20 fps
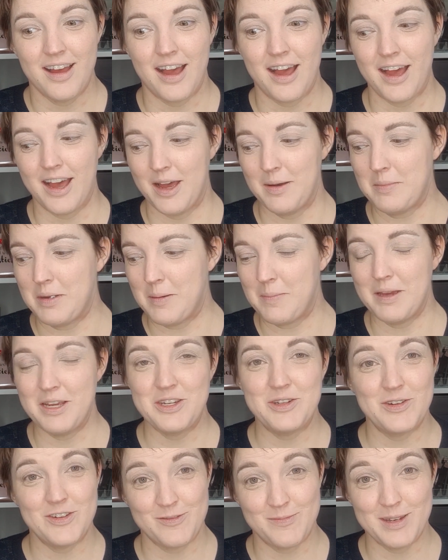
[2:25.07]
a
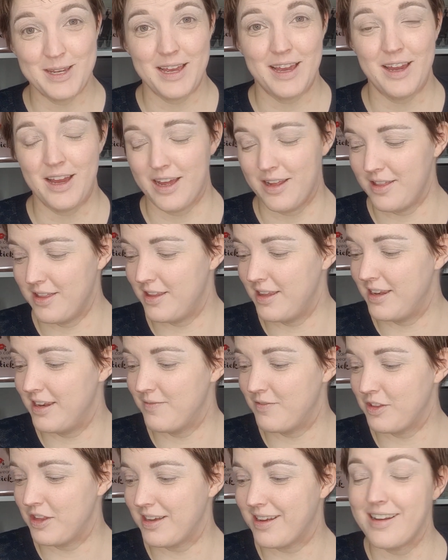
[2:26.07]
picture of me,
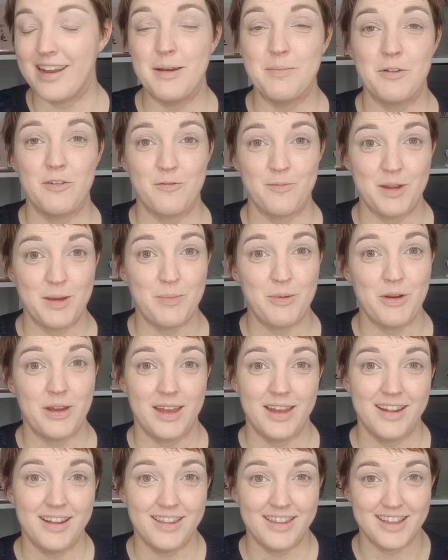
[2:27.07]
the clip of me
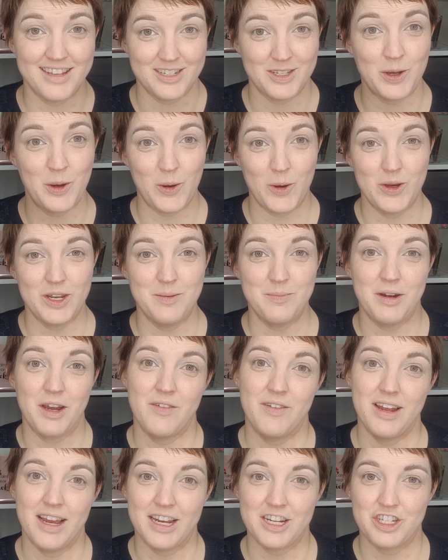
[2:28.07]
putting this on and my
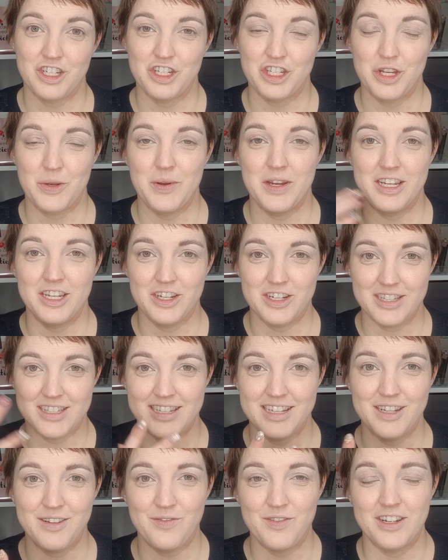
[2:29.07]
reaction to it, and you can
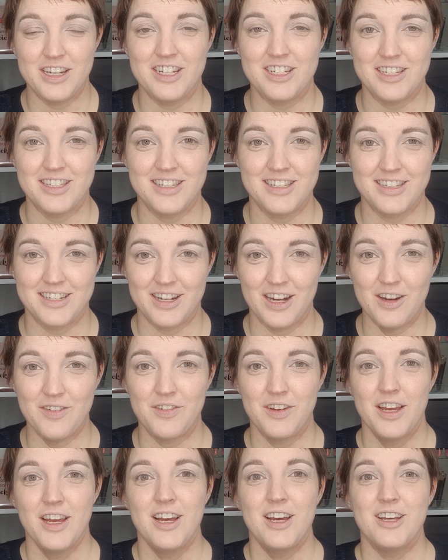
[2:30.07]
see the finish and stuff.
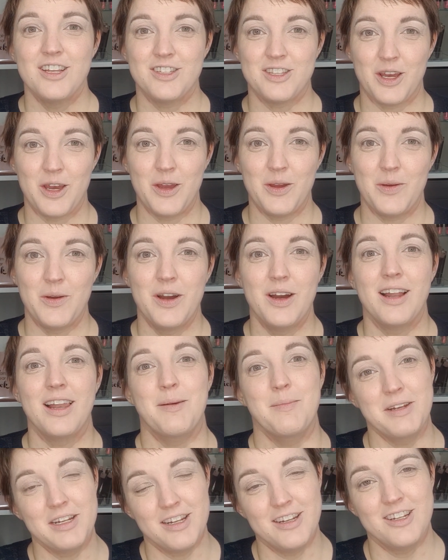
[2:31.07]
So
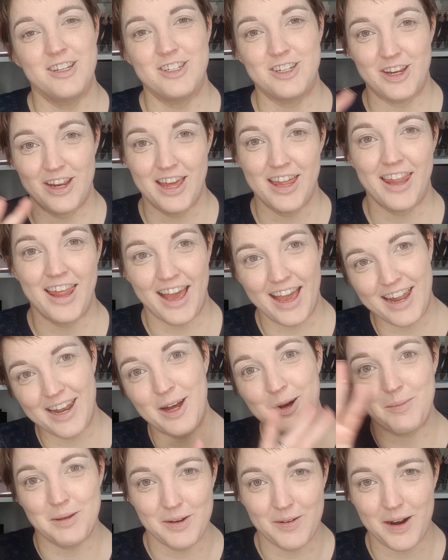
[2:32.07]
let me show you that and
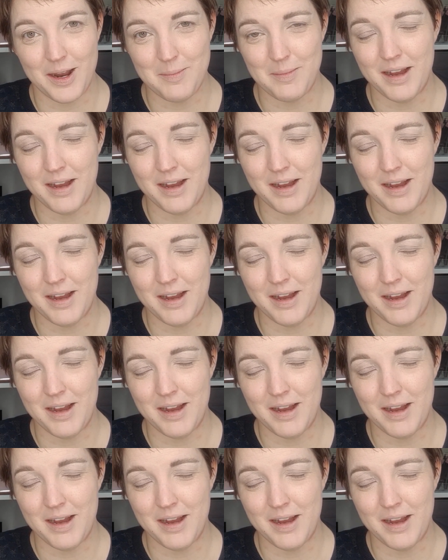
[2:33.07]
I'll be right